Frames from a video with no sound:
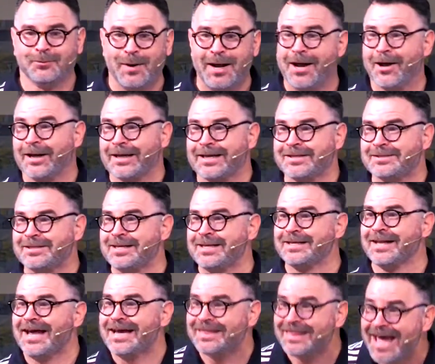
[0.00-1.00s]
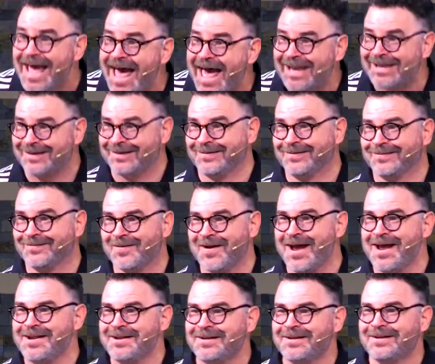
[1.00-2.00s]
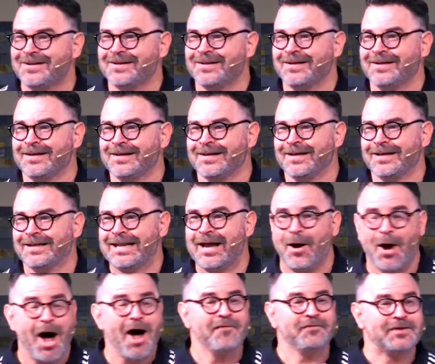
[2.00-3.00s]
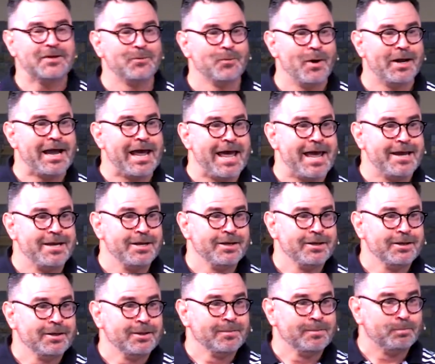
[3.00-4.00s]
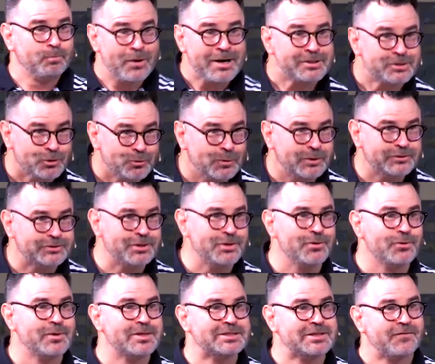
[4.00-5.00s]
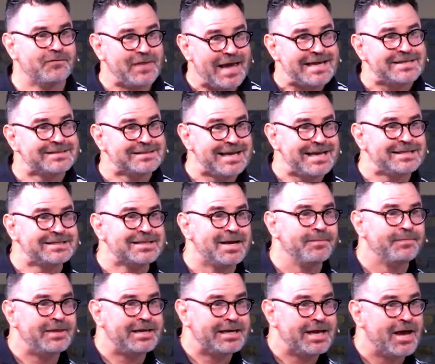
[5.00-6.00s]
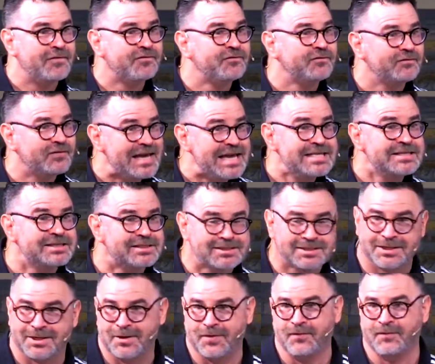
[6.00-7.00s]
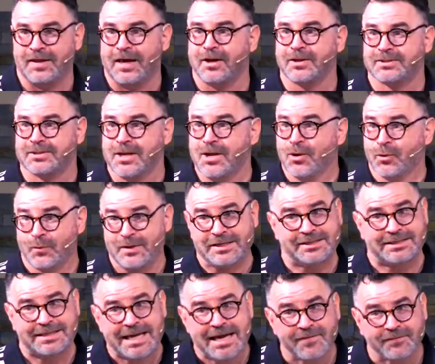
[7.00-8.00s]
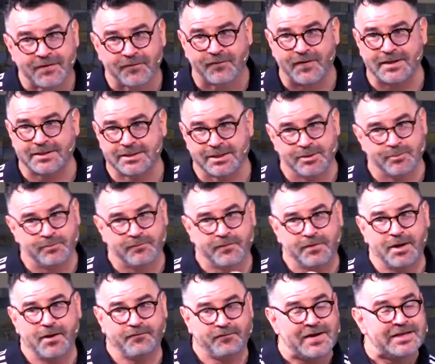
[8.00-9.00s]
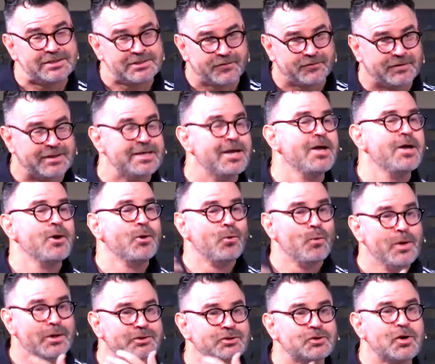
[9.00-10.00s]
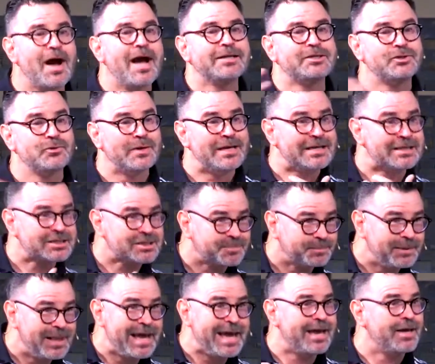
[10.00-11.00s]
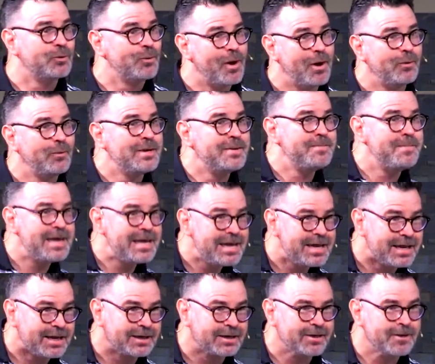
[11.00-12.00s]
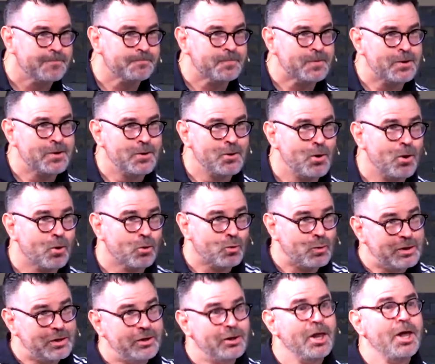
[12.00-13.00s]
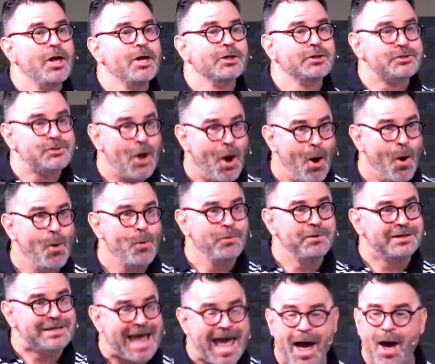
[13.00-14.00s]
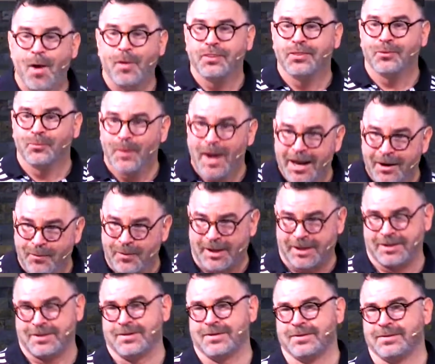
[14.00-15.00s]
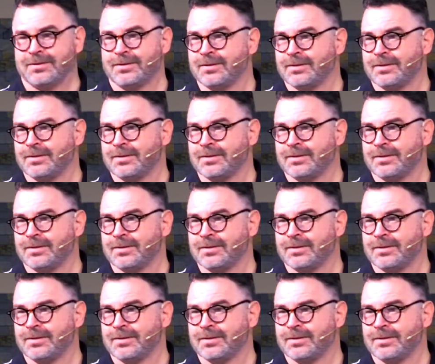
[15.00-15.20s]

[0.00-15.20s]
"Well, I guess he didn't like that." Right? Now, often what a preacher will do is if they say something offensive that is received offensively, we'll try to explain what we mean, or we'll tone down the rhetoric.